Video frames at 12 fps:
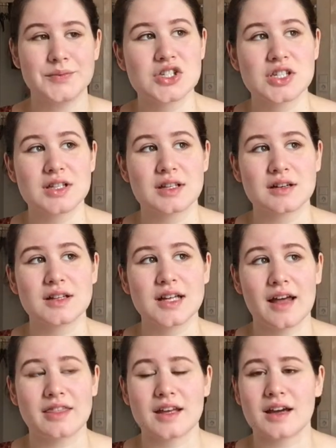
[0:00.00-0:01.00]
she literally
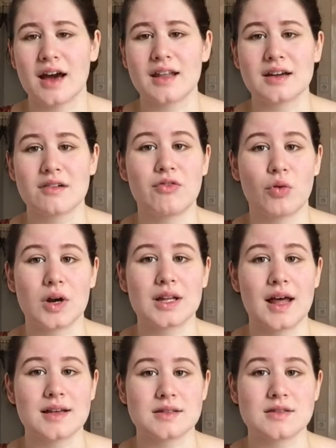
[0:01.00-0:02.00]
i think got like four
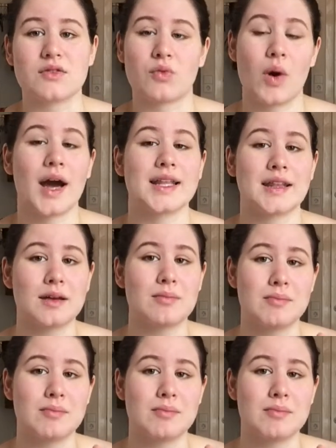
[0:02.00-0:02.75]
glasses of wine like